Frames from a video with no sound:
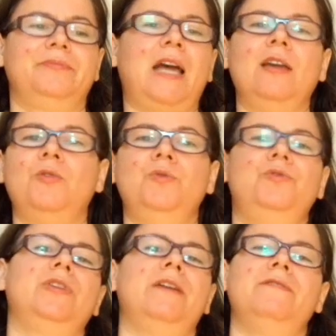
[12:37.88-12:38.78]
I
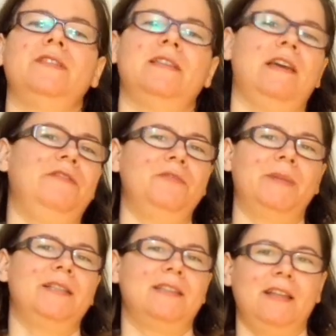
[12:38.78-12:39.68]
could have saved
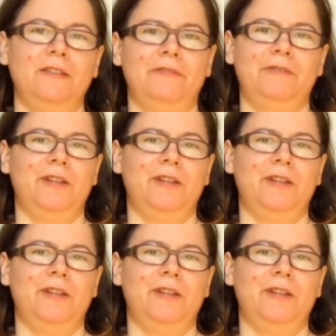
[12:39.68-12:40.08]
myself